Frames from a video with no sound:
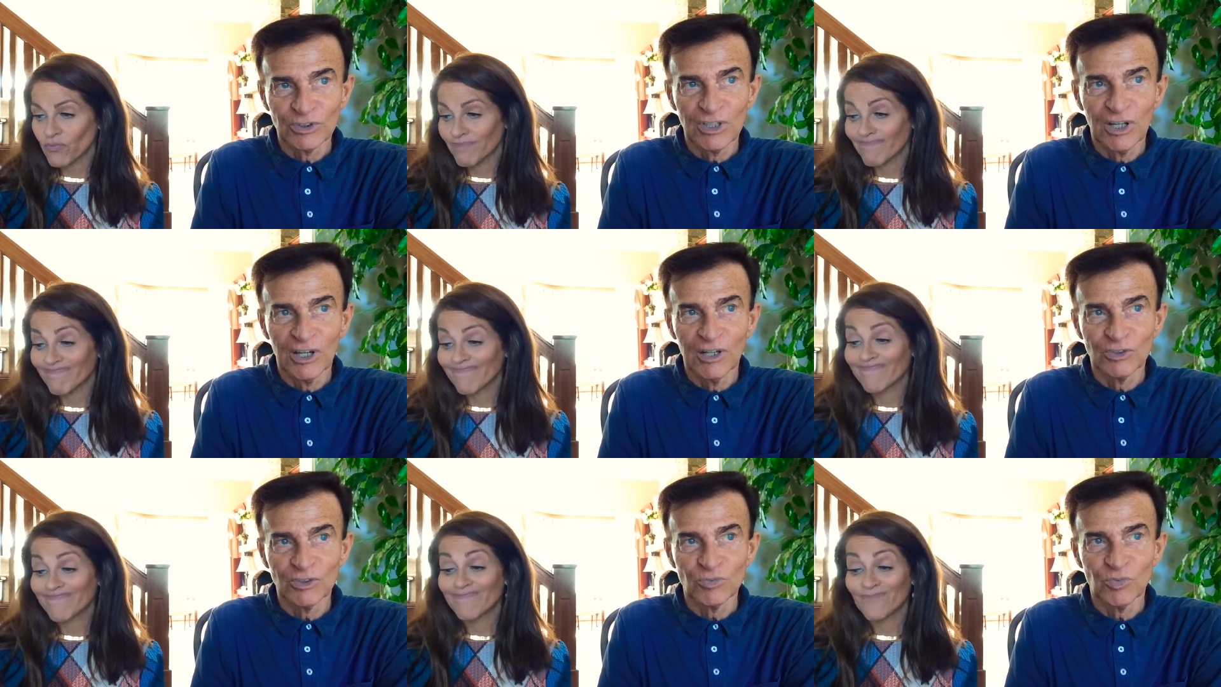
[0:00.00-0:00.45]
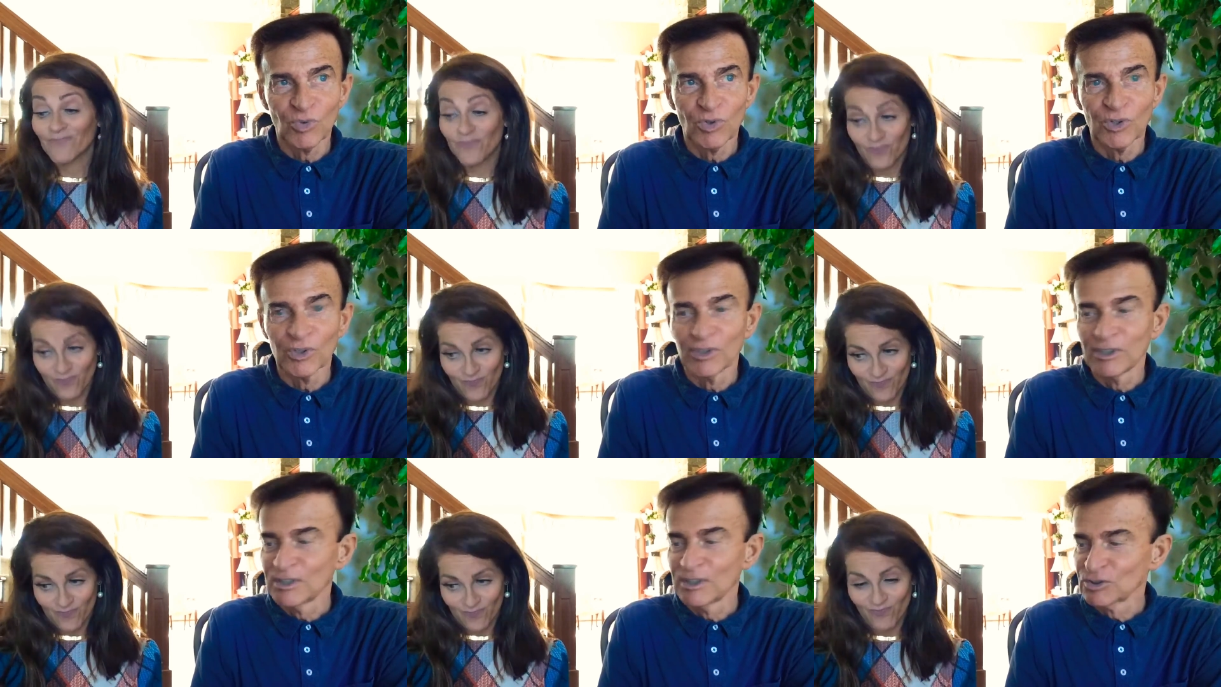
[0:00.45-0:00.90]
Speaker 1: as God's
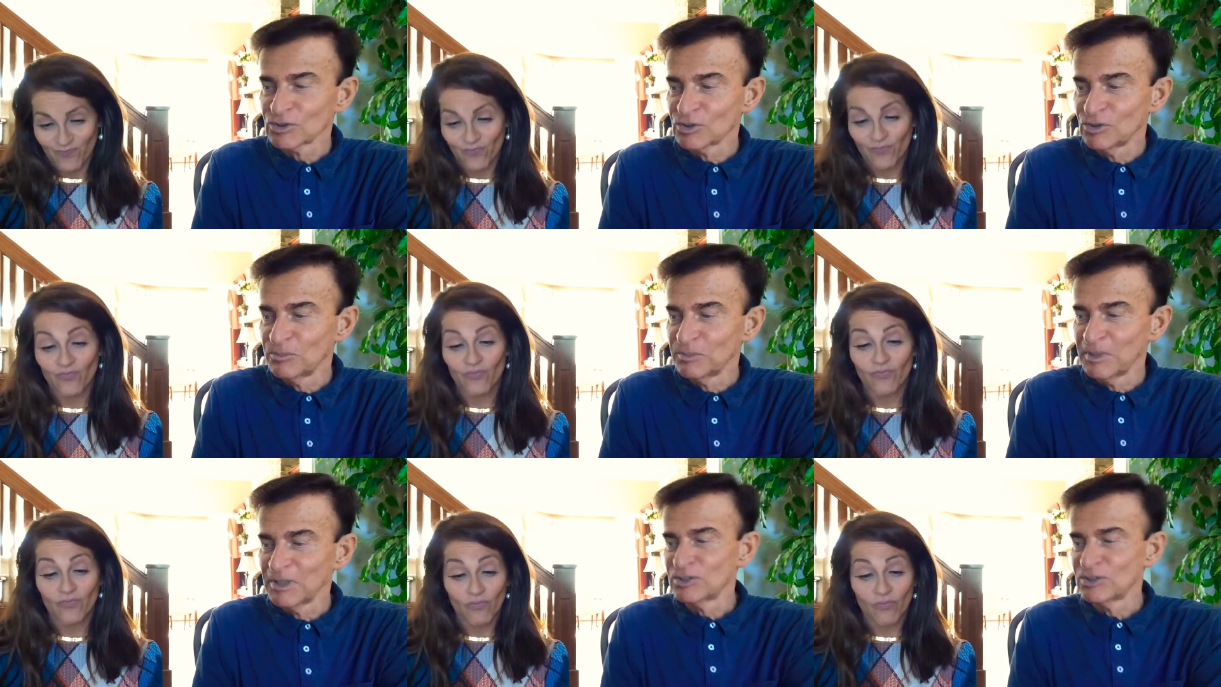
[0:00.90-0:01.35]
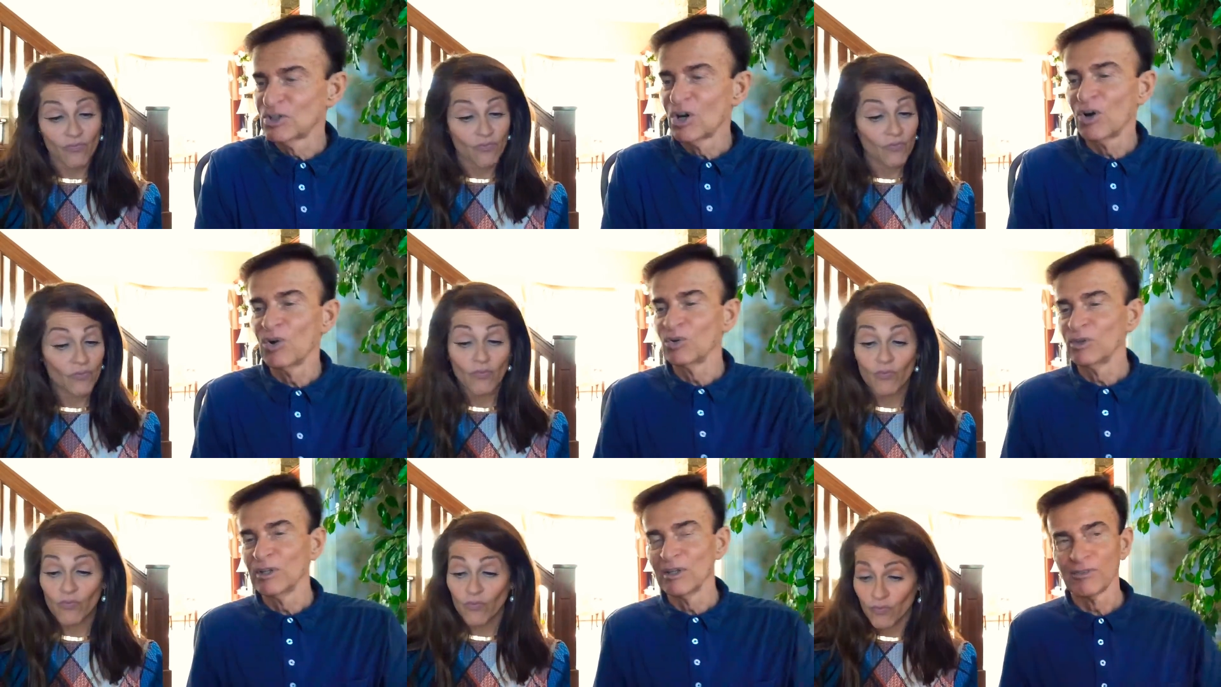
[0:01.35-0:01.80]
word, it's going to be
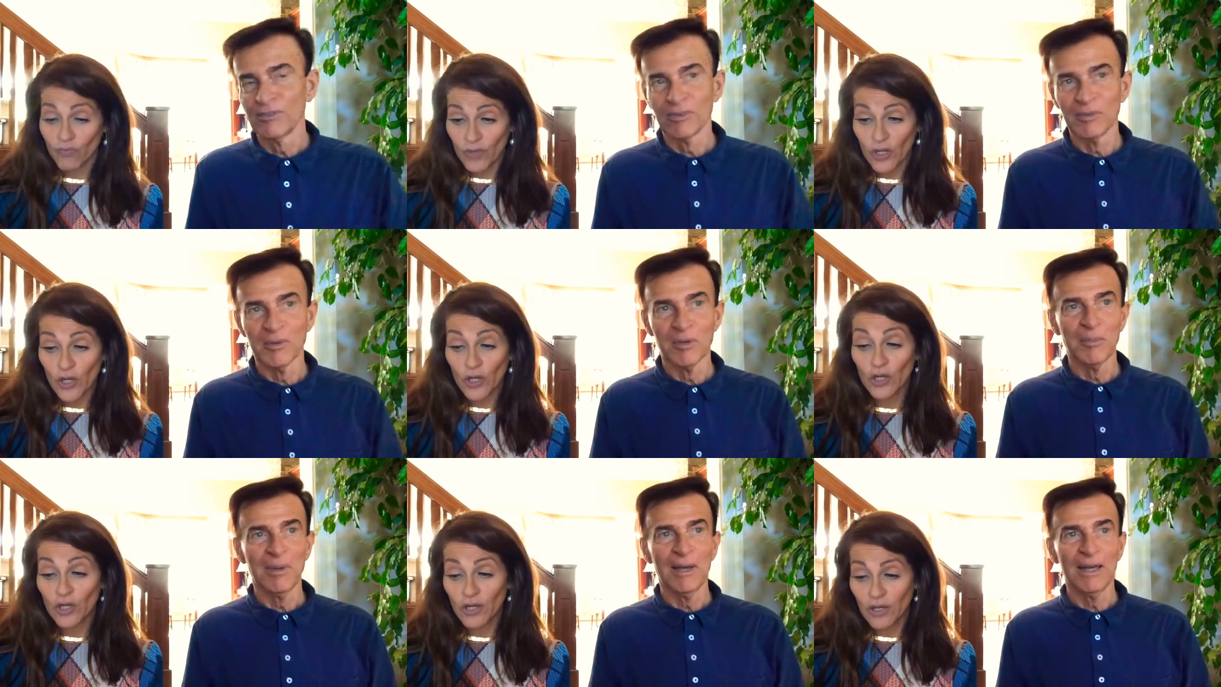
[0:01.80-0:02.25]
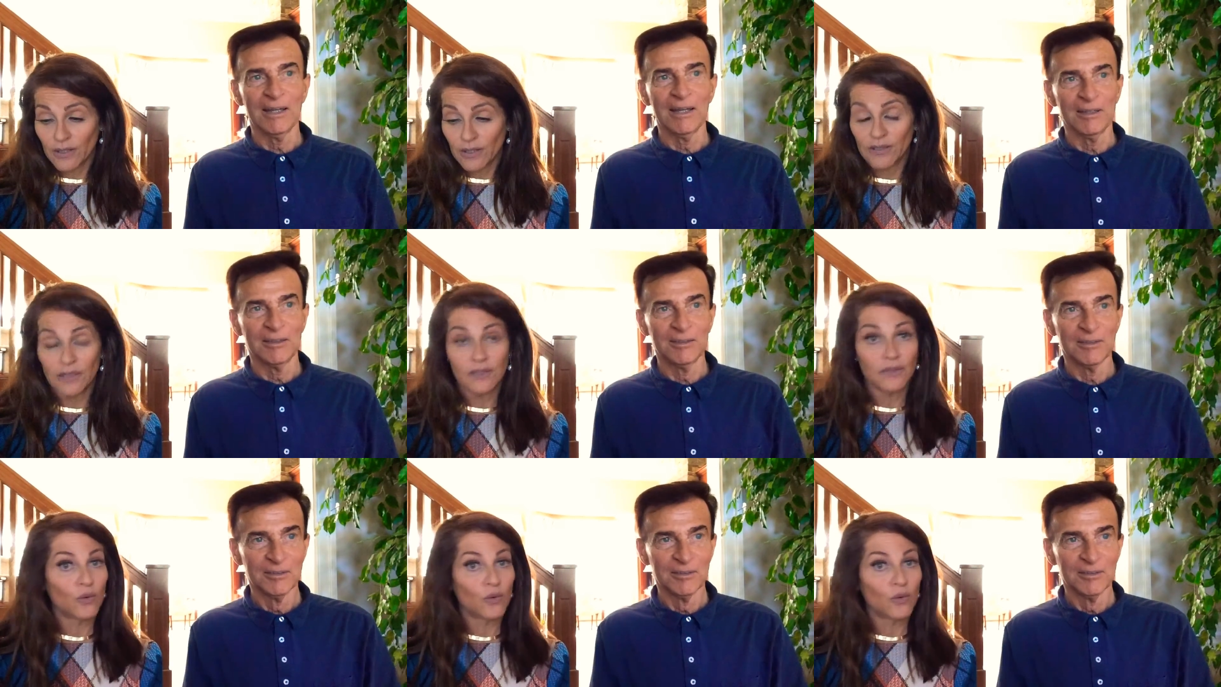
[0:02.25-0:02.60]
totally from the mind.